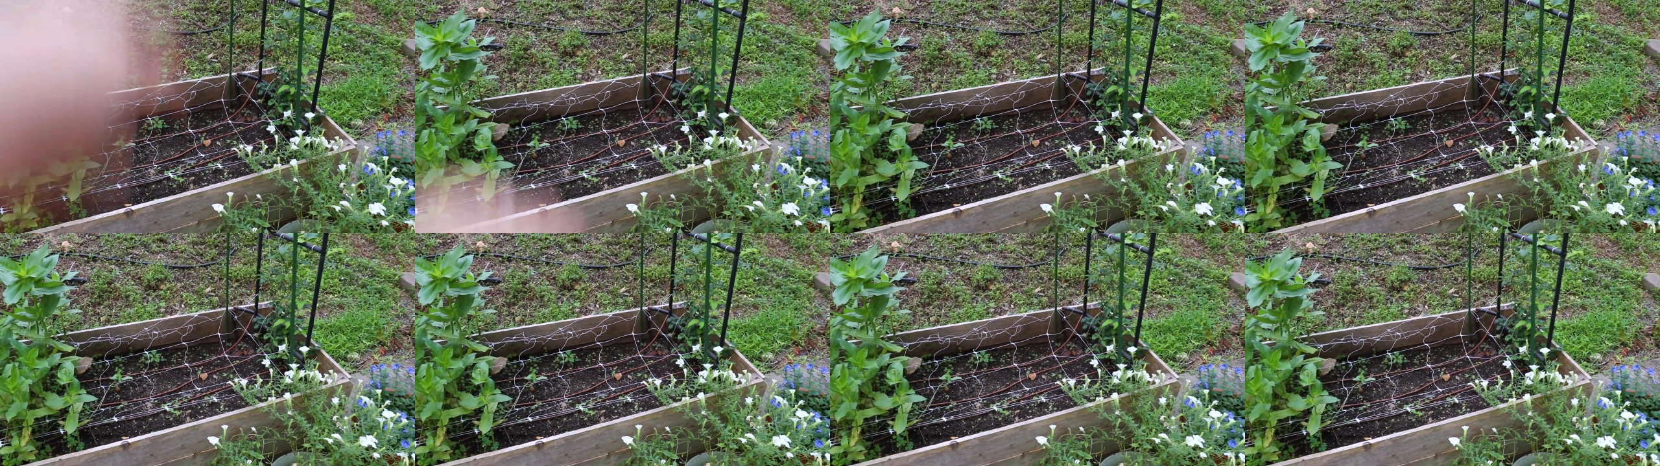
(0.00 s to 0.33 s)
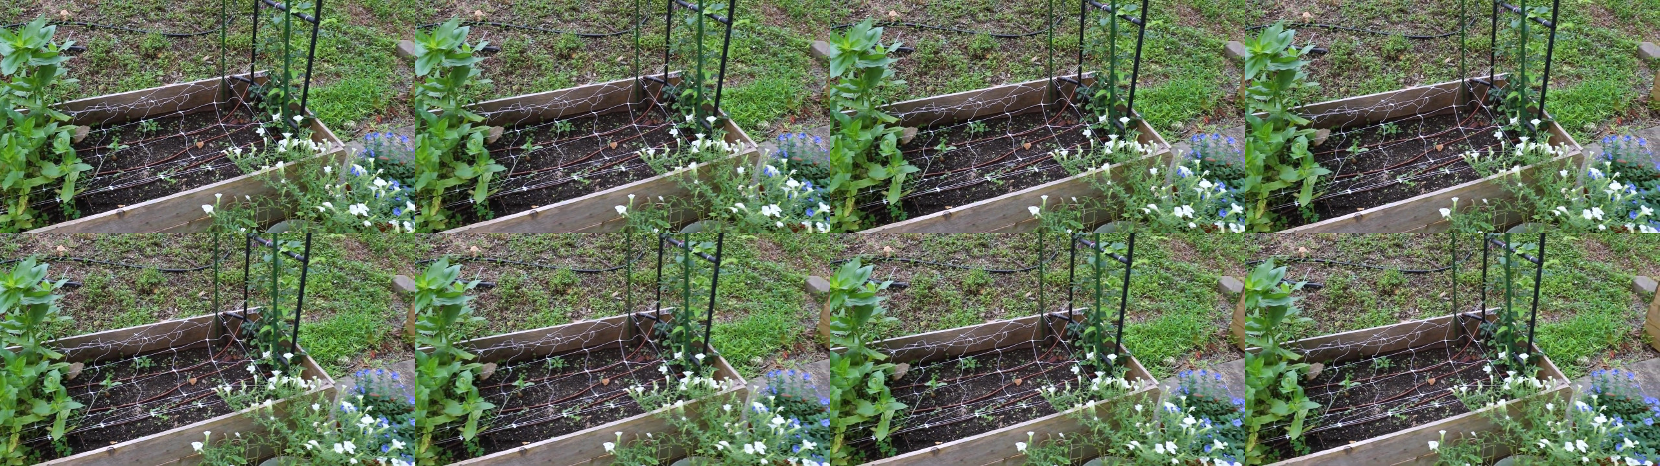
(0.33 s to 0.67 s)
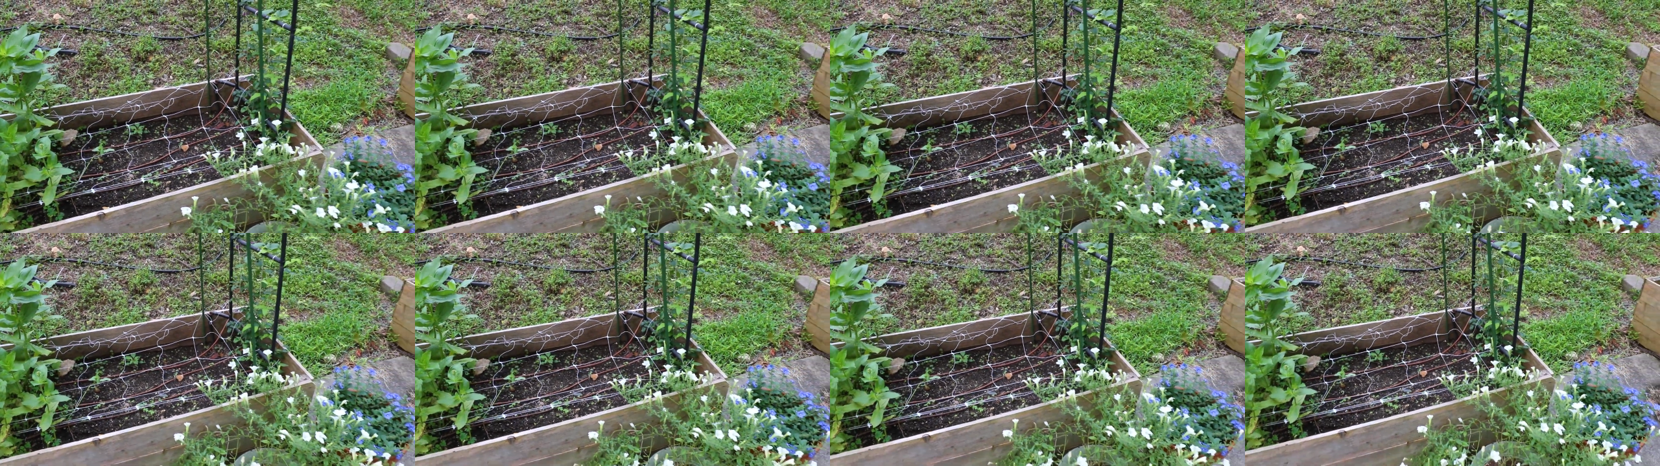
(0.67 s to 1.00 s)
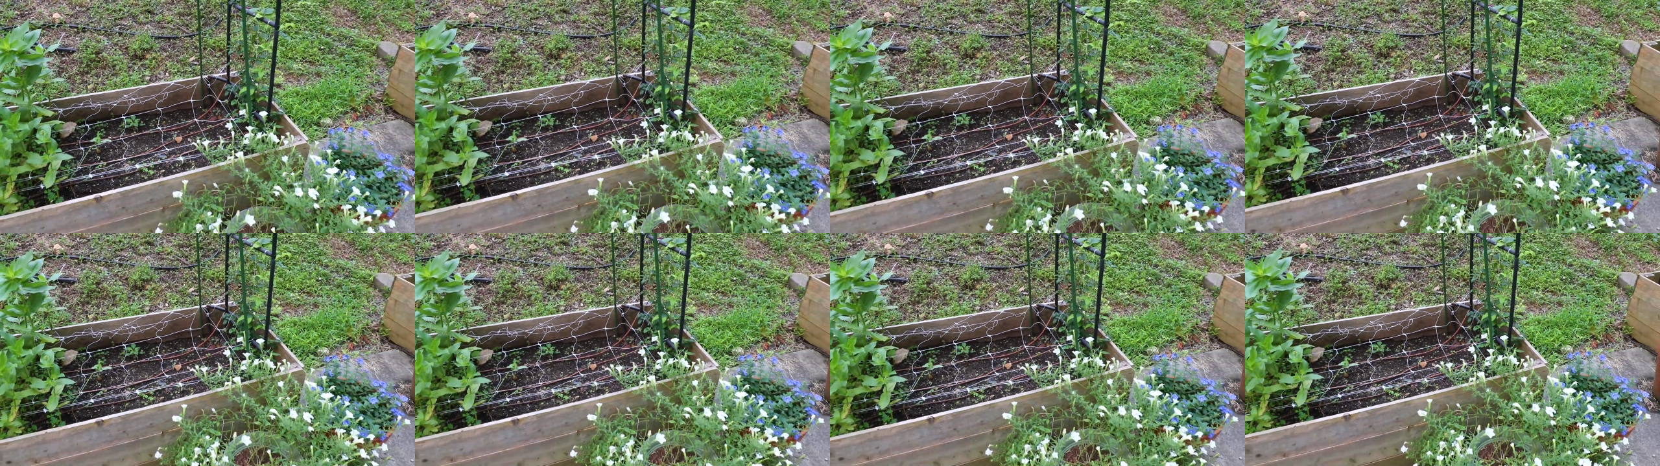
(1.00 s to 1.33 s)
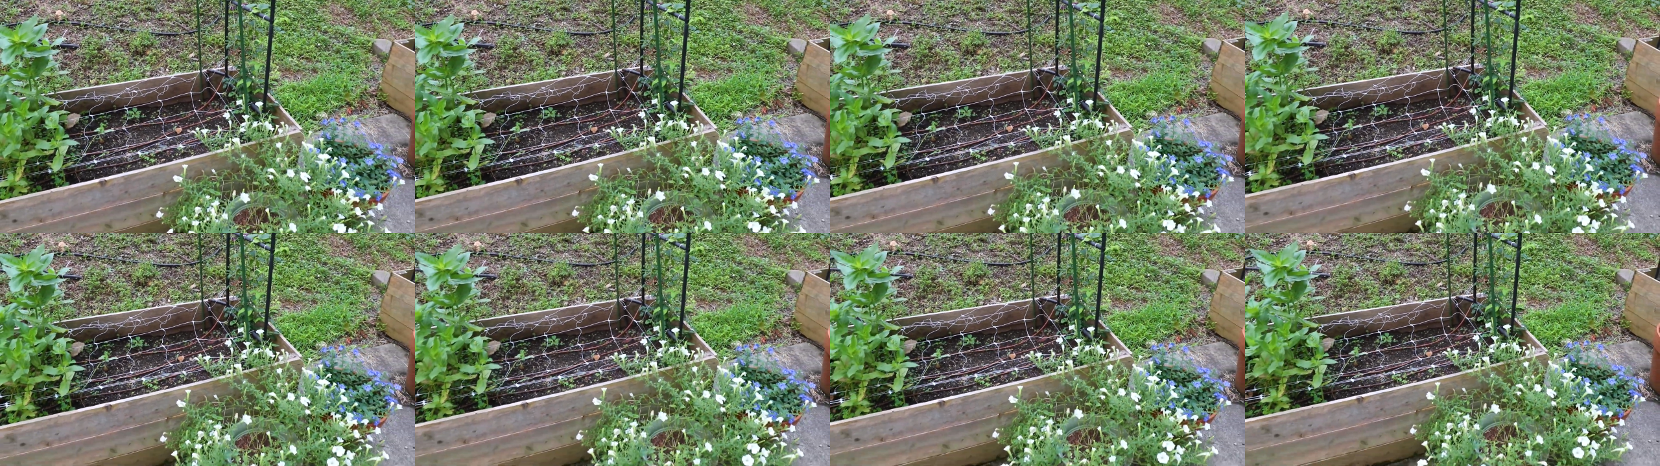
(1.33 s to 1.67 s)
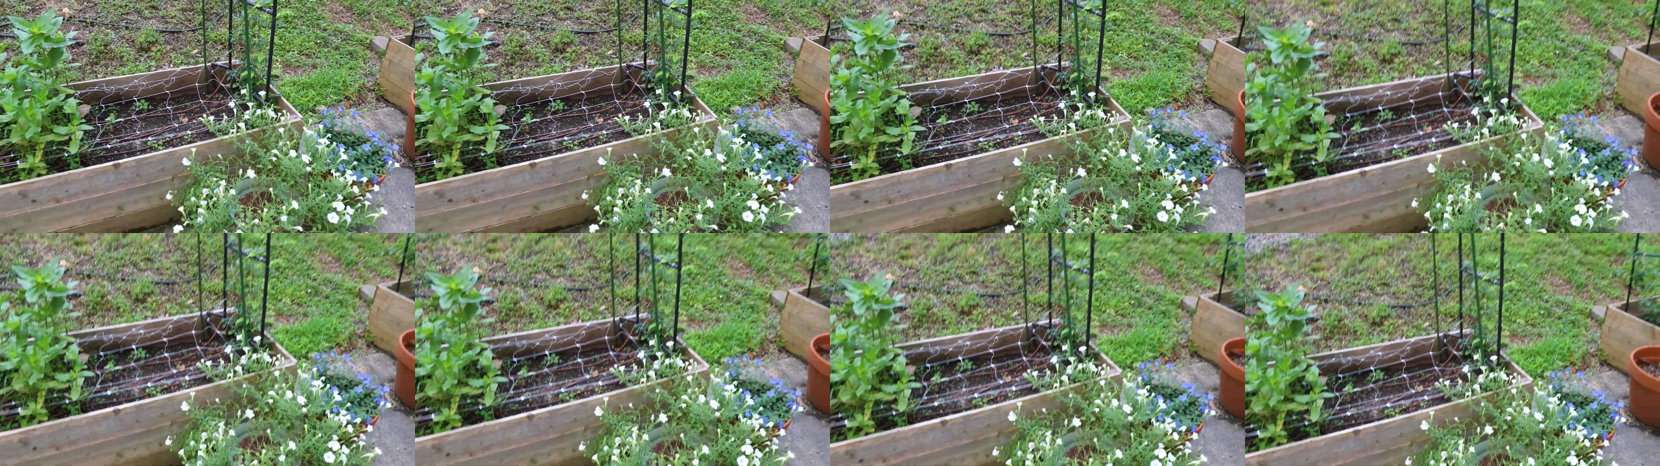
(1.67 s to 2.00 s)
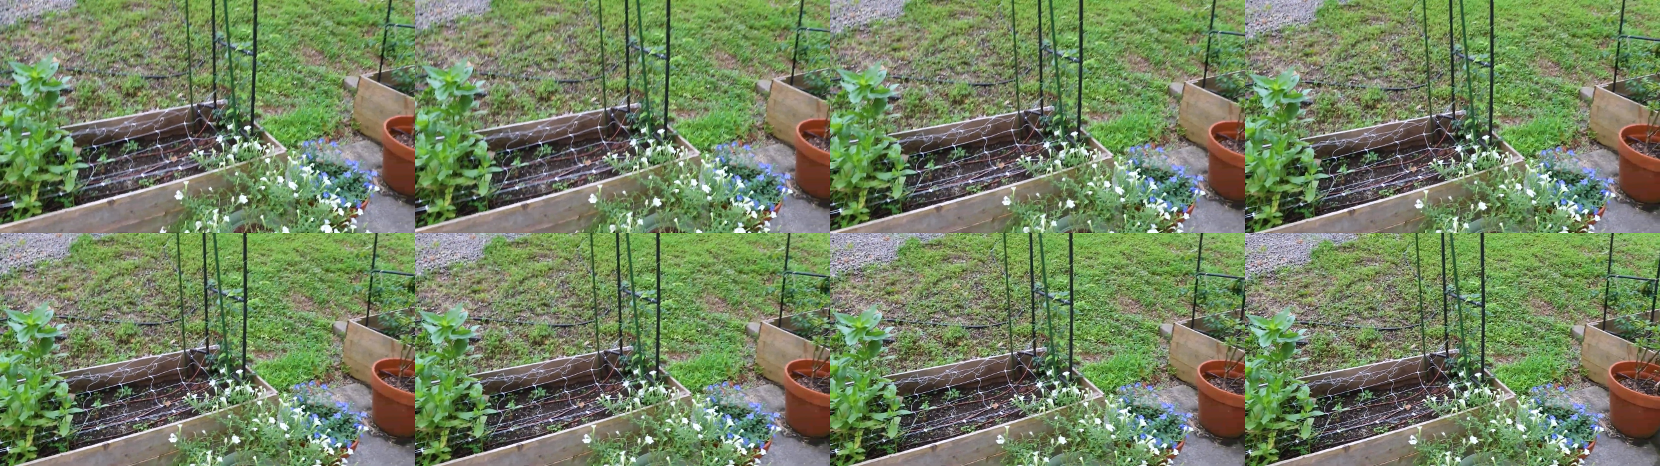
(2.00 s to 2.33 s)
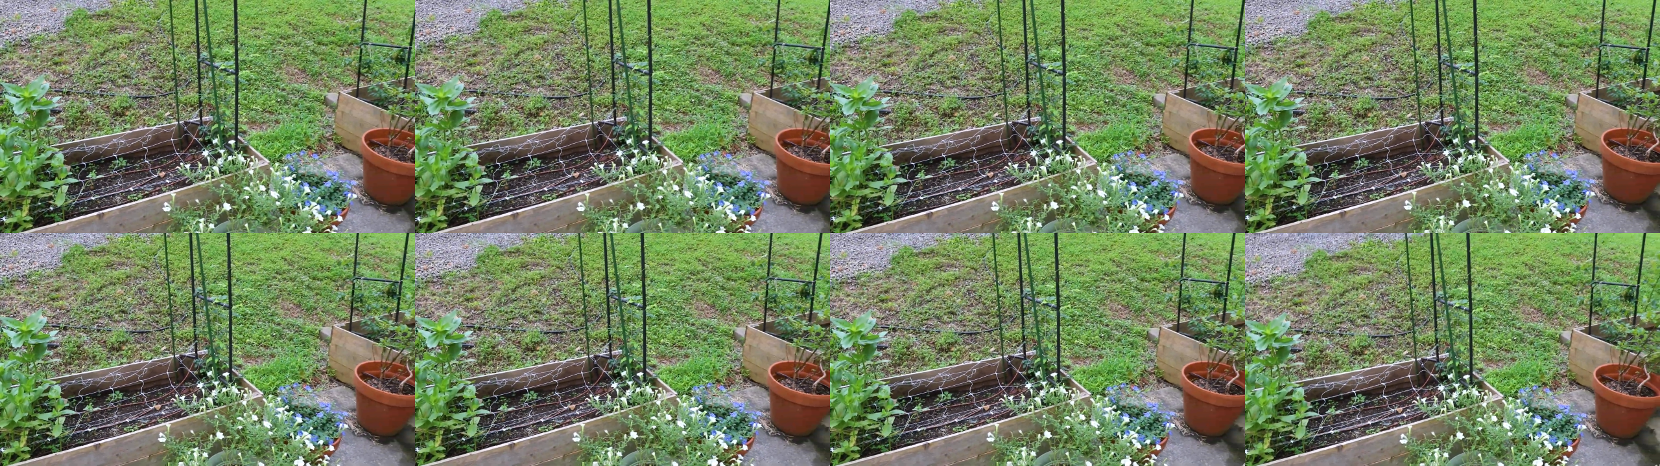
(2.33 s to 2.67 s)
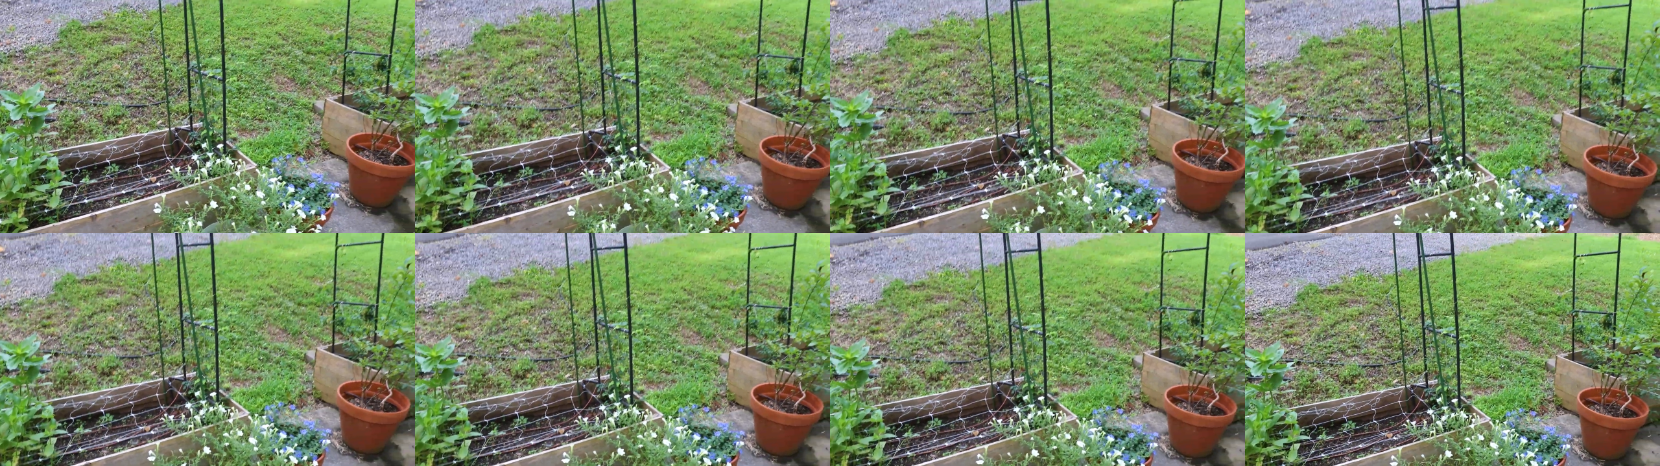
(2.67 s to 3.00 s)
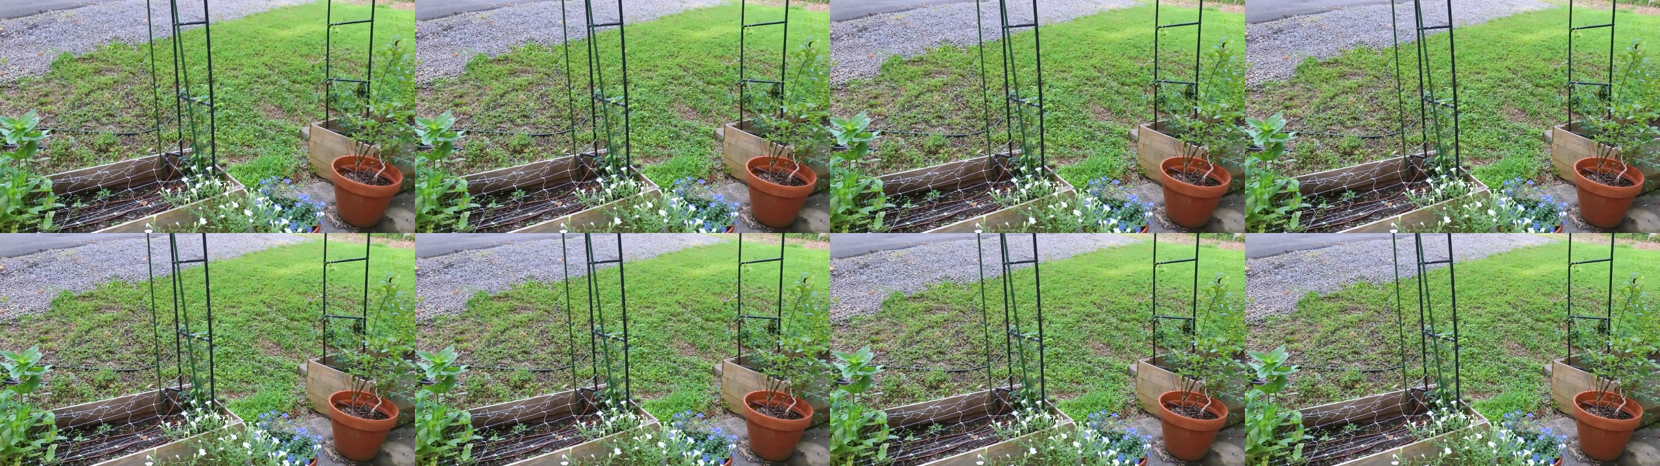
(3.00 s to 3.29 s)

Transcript: Nobody's mouth can be seen.